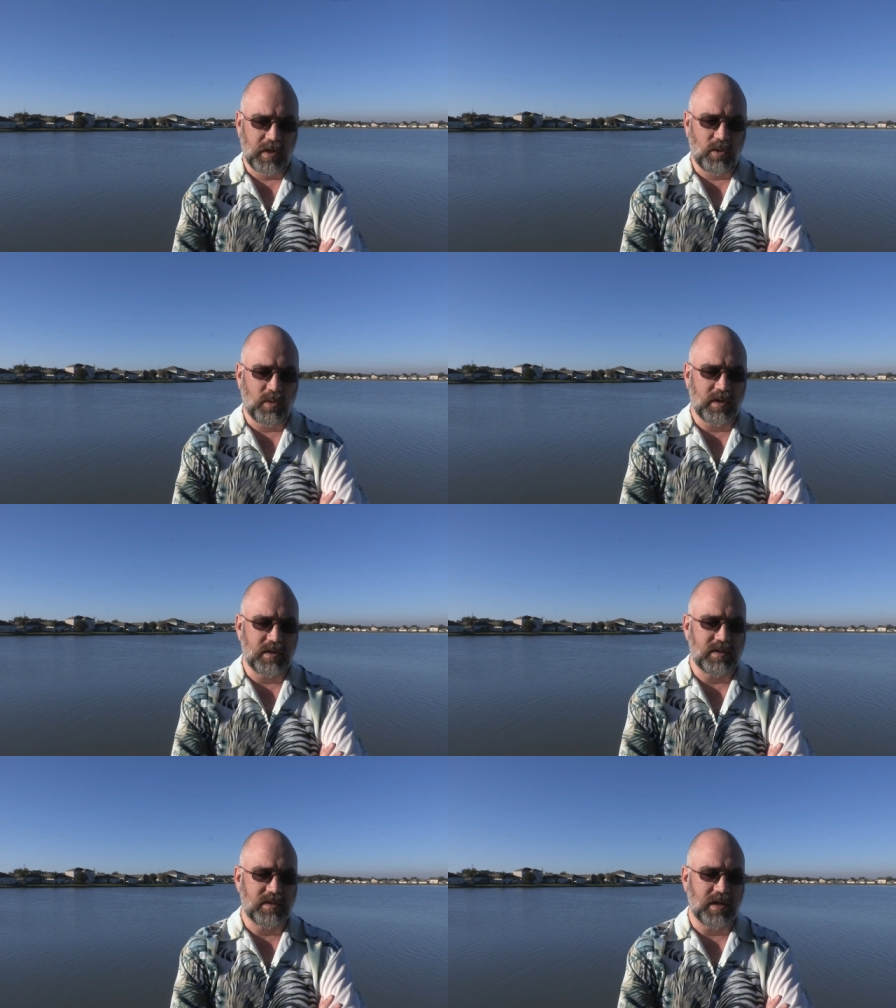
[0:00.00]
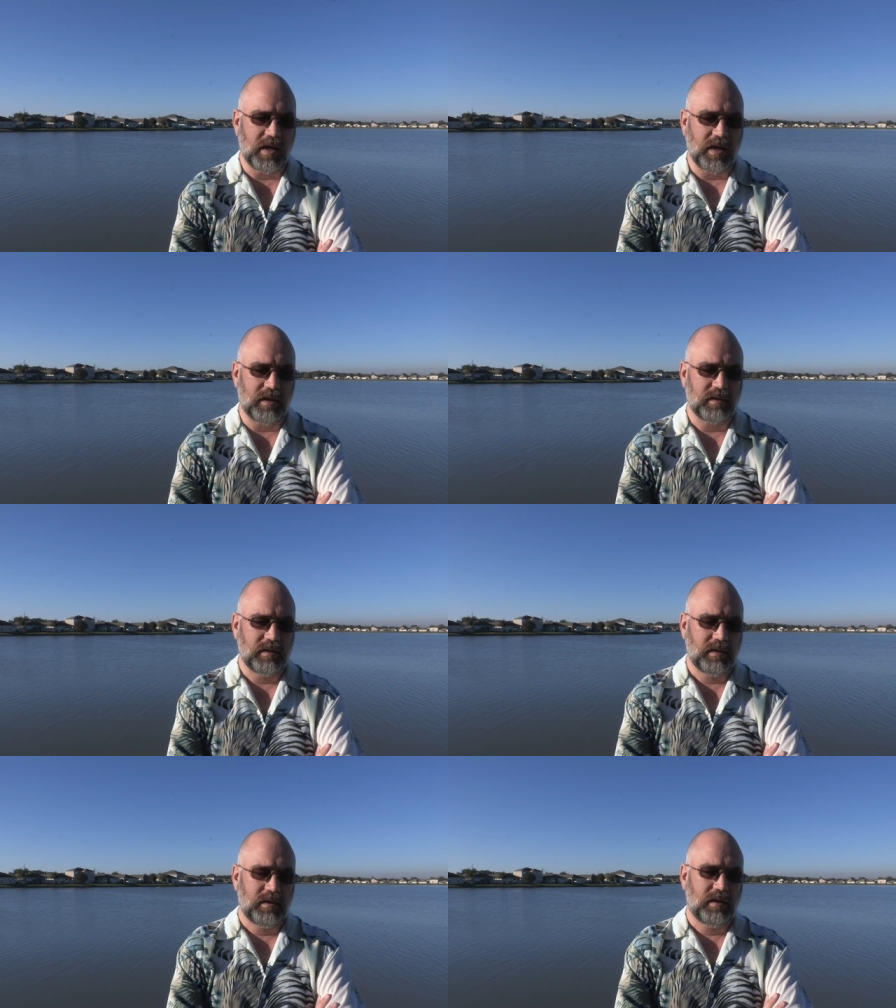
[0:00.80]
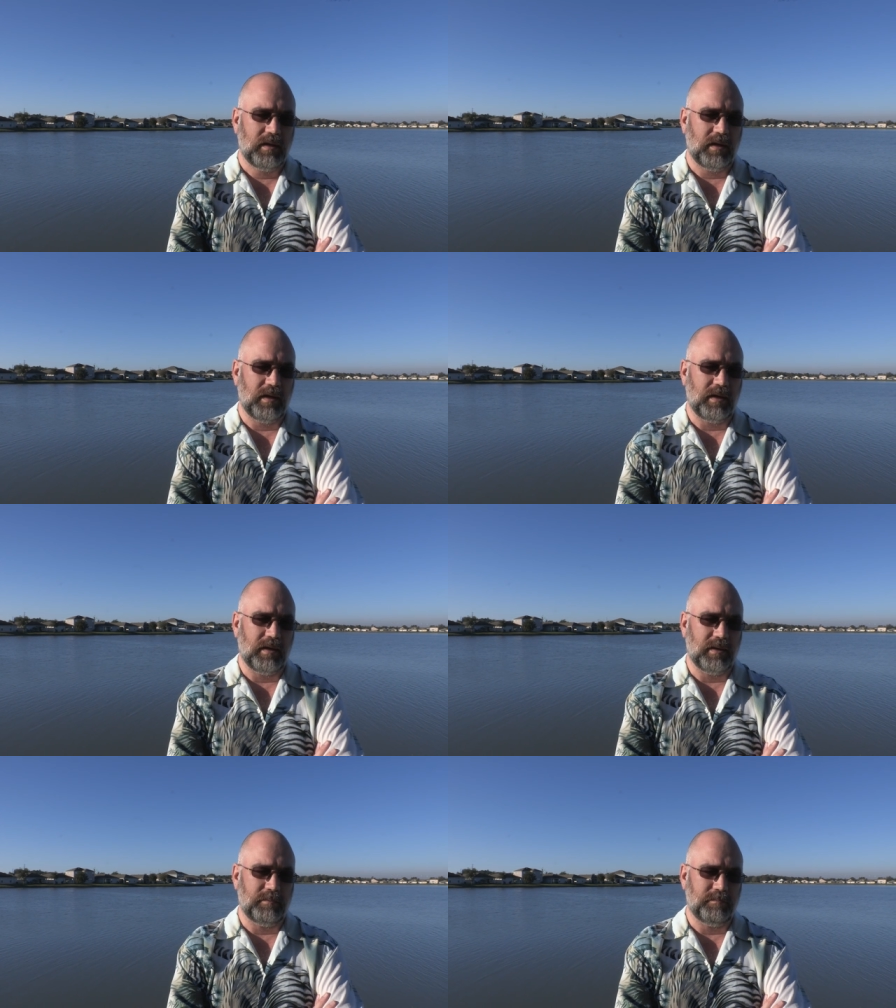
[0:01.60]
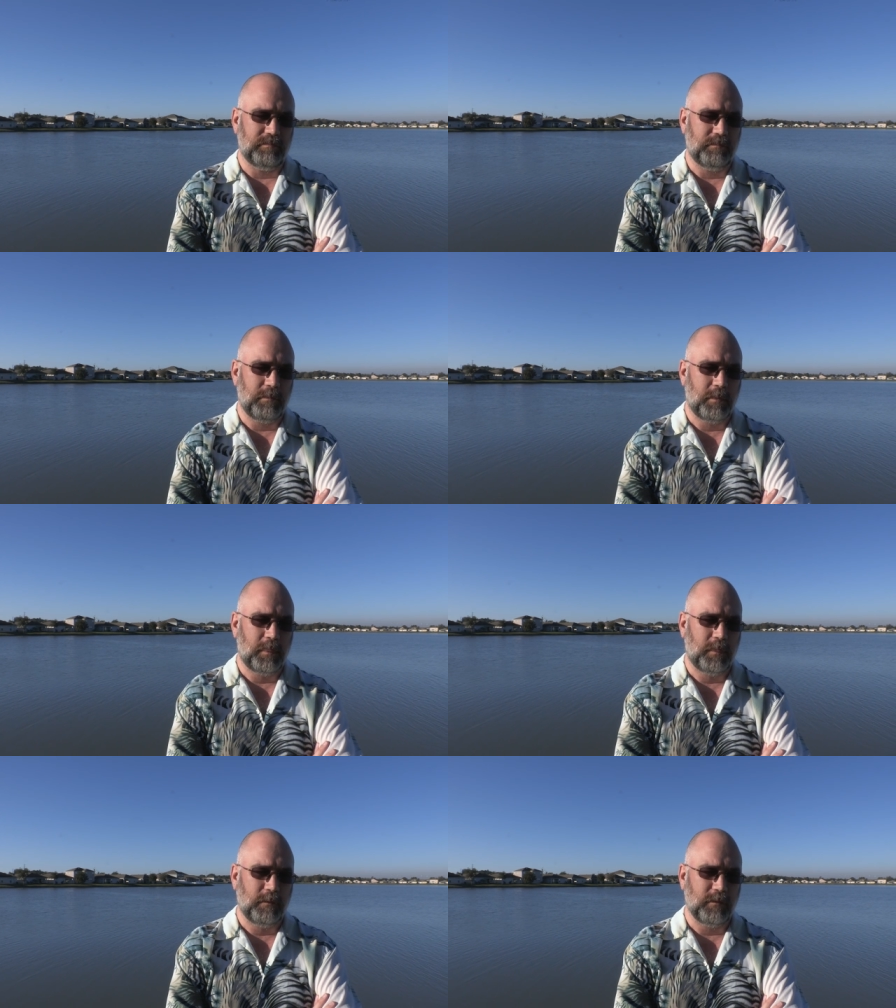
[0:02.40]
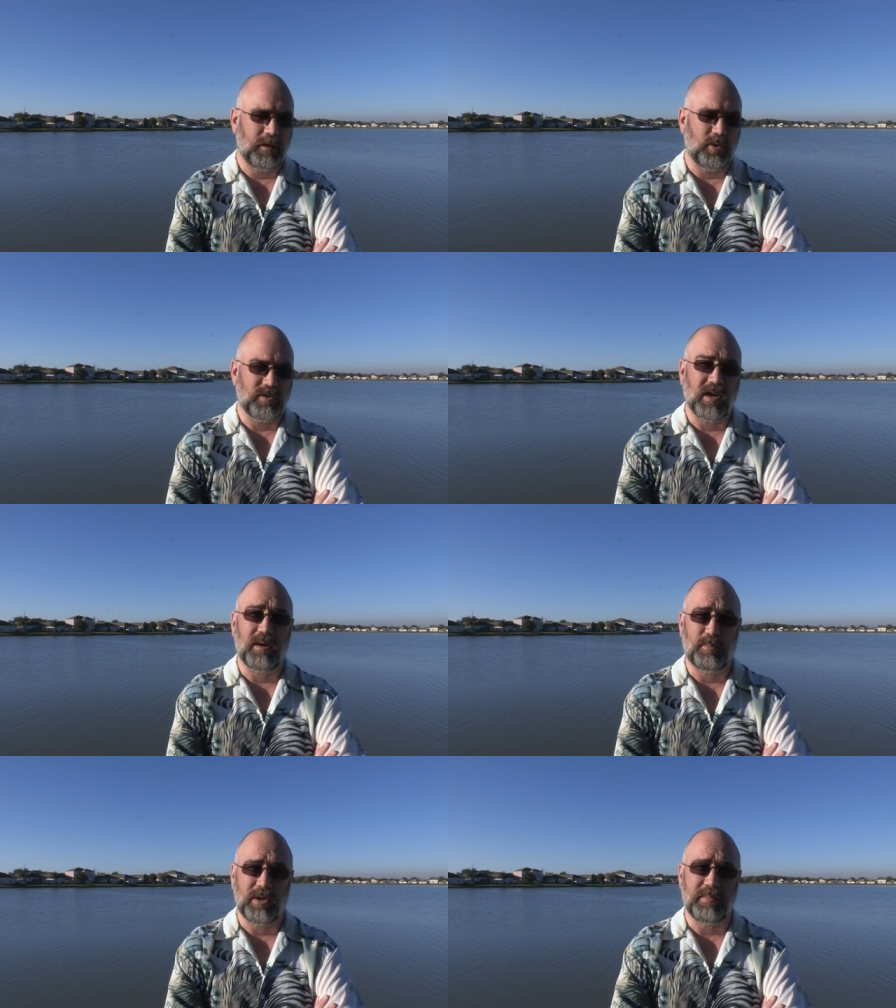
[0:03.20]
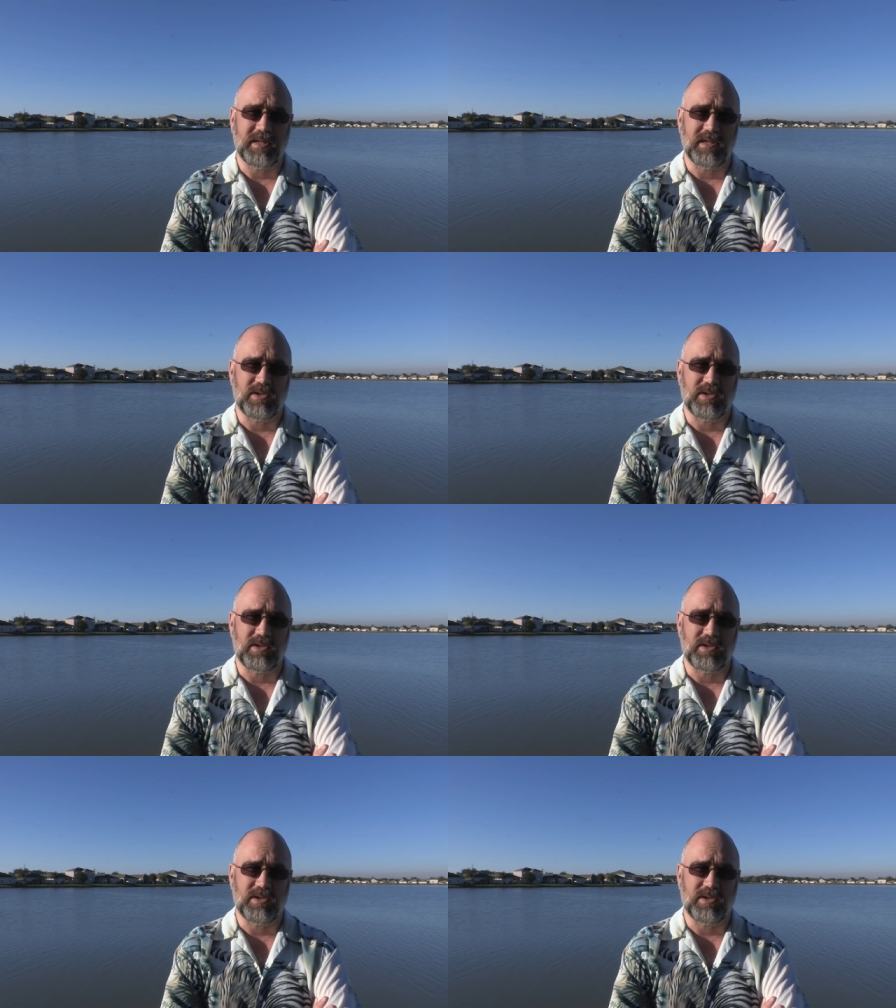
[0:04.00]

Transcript: it was, uh, um, you know, it was on a pretty busy